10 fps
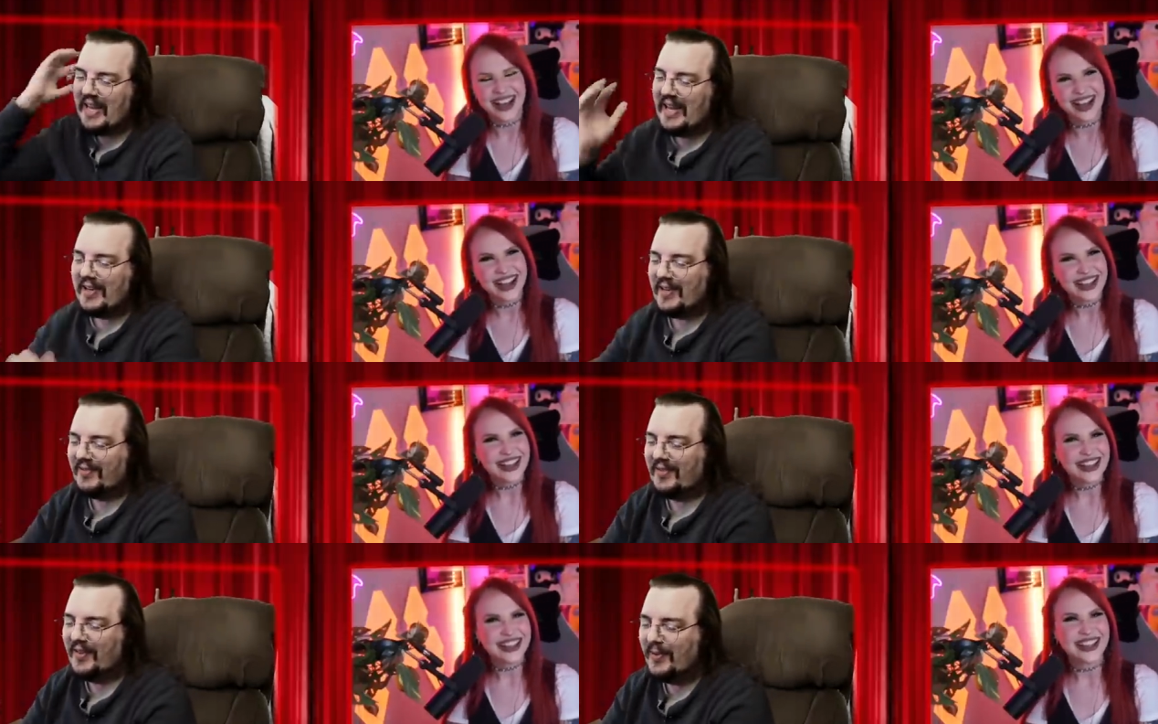Speaker 1: Yeah,
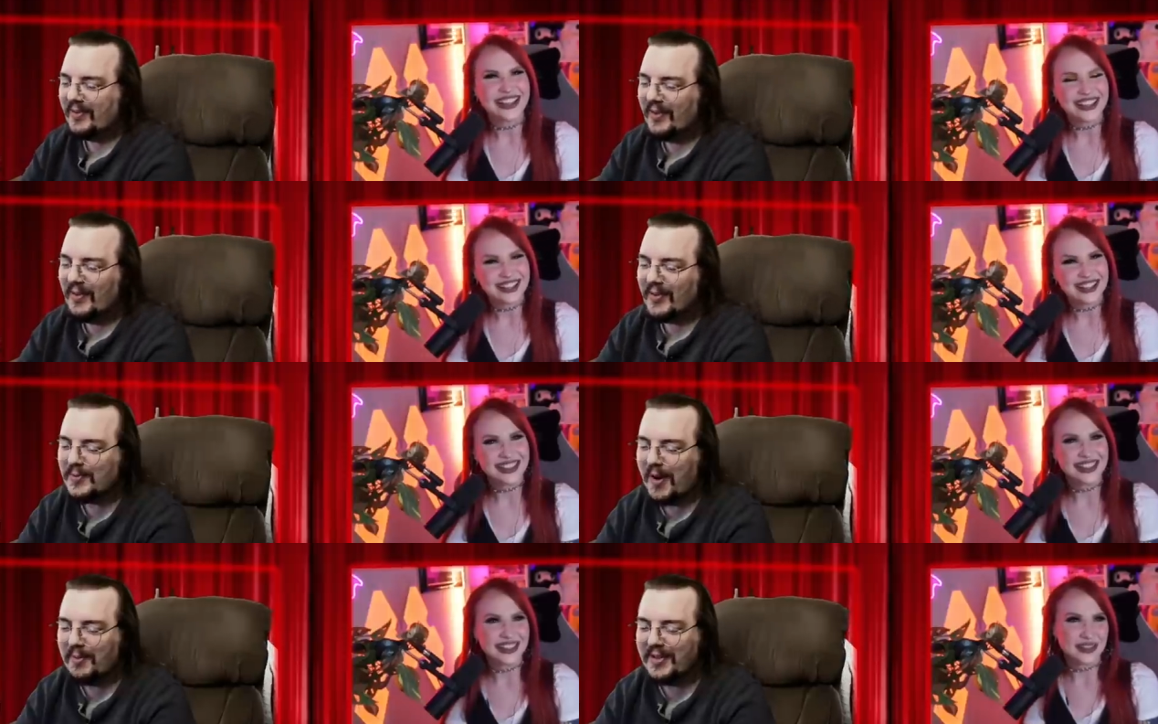Luke
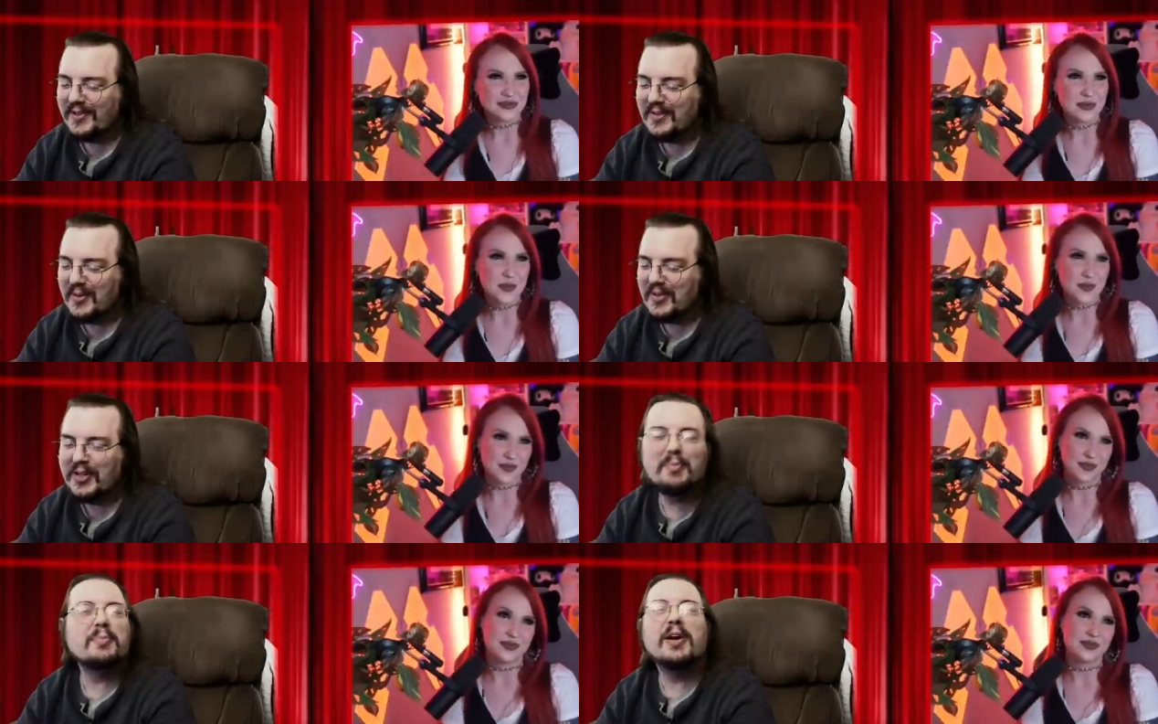has probably told
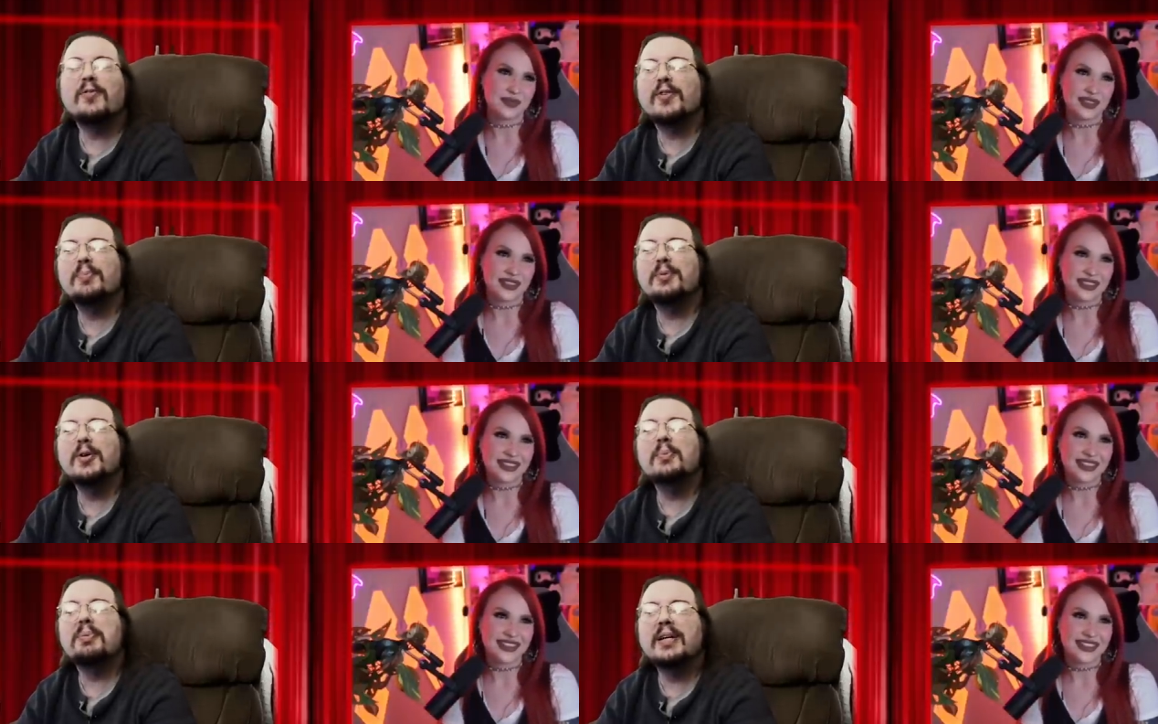you to prepare for the
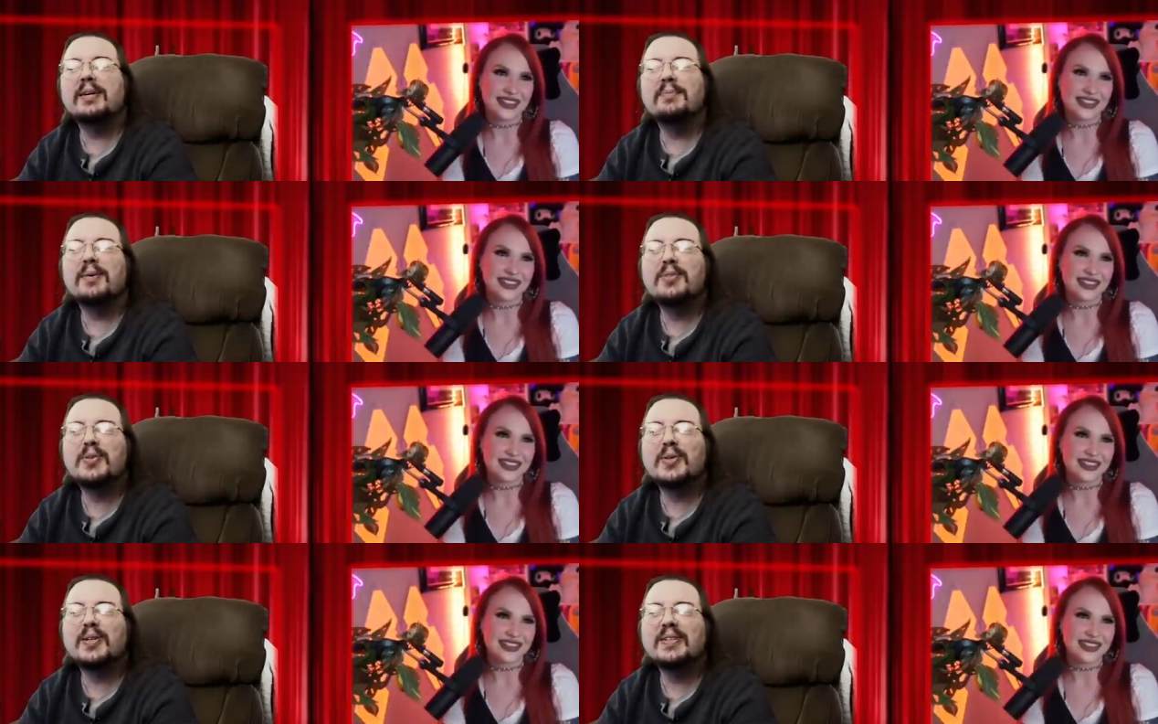poop. I'm
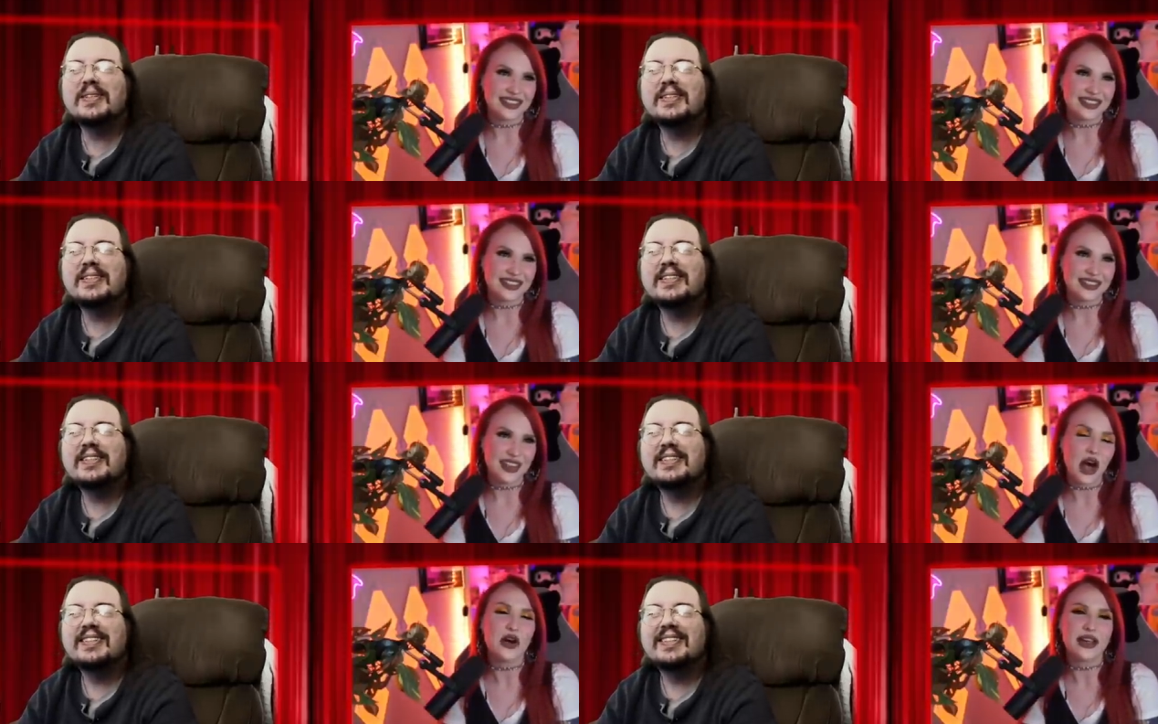sure.
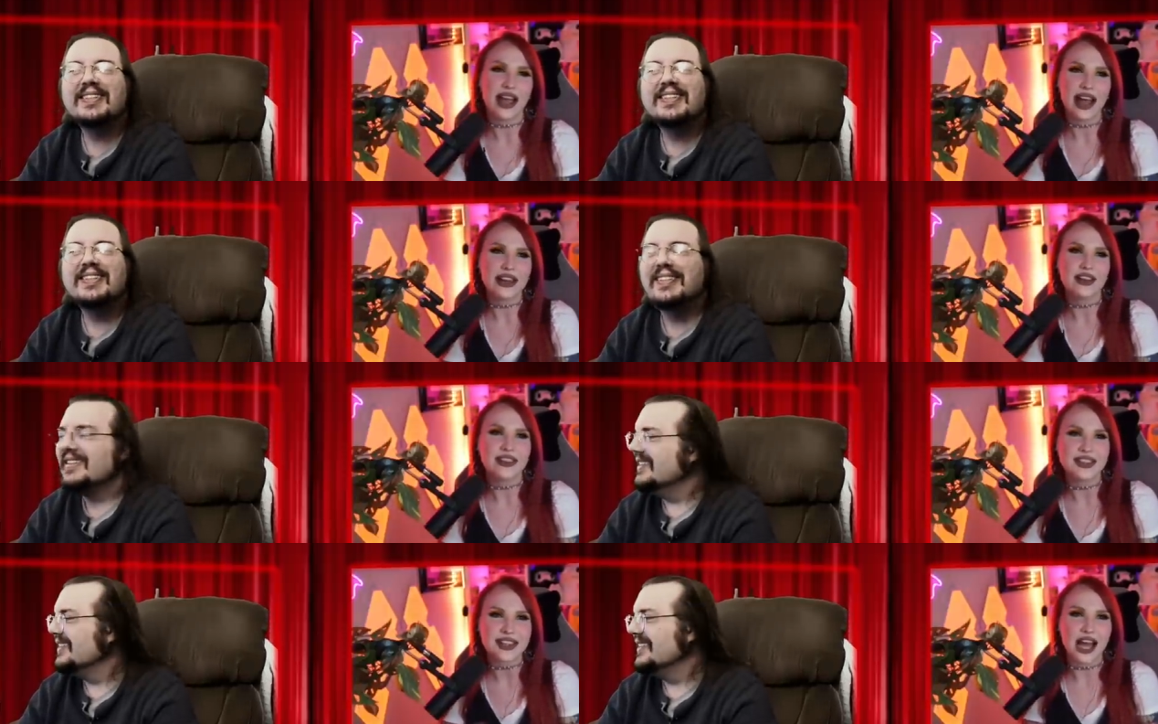
Speaker 2: Oh yeah,
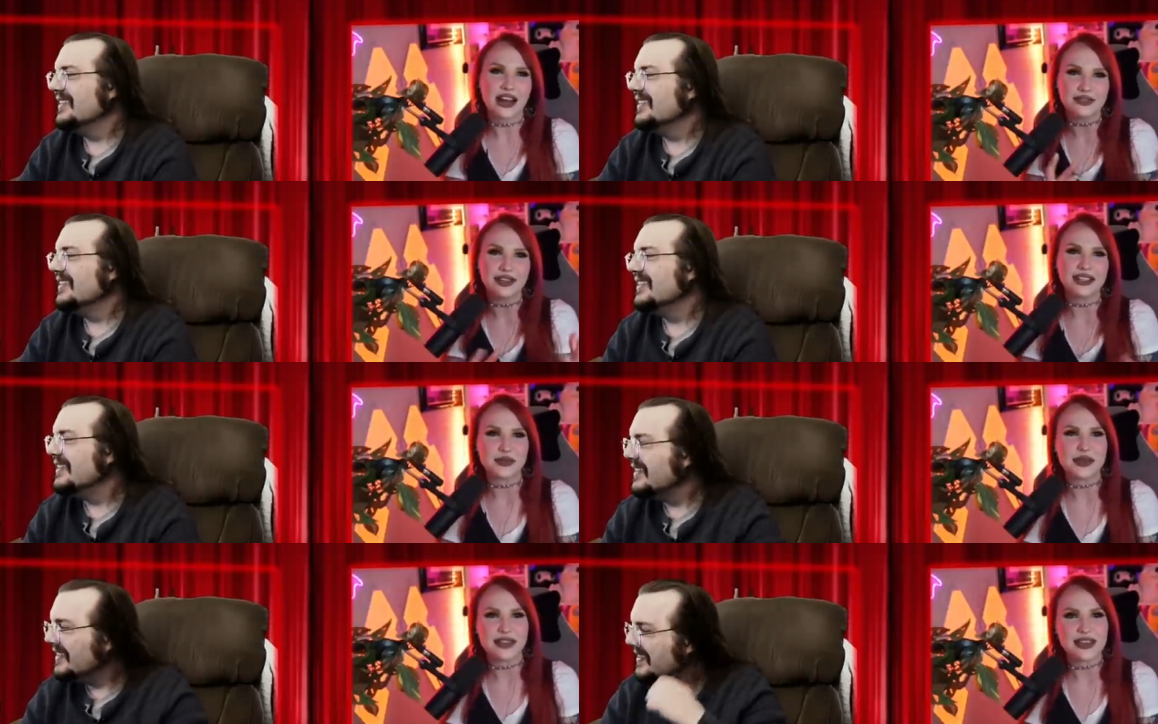I know that's kind of
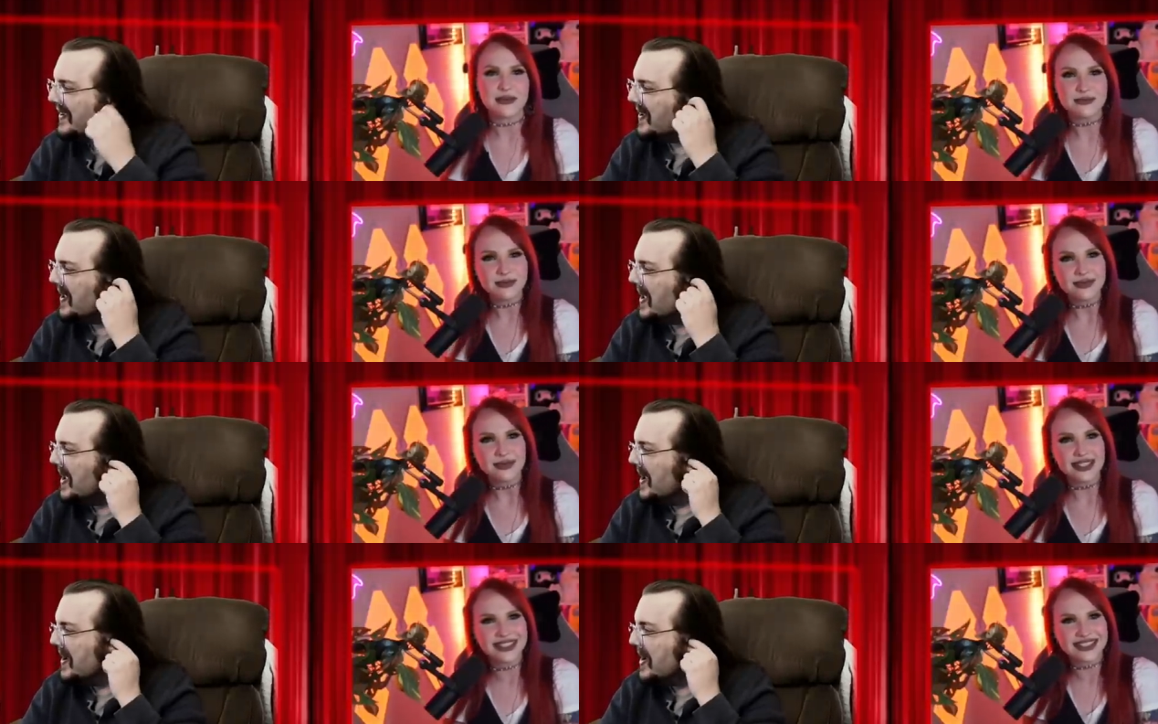linked with him.
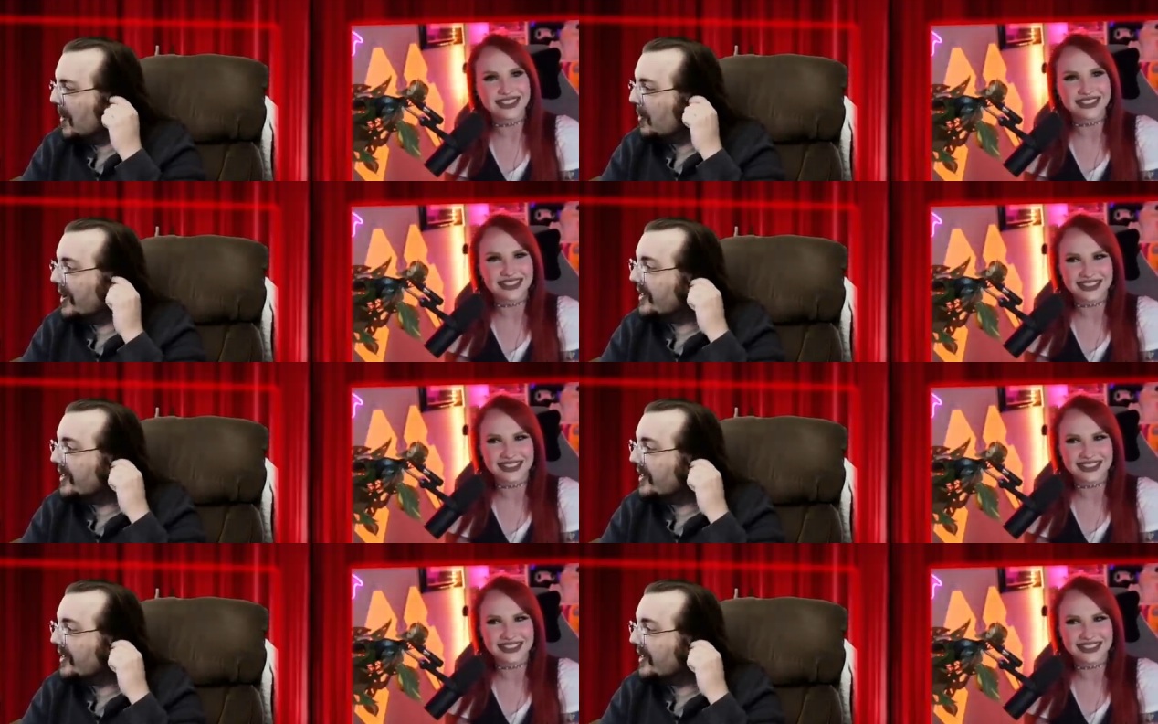
Speaker 1: Yeah, well,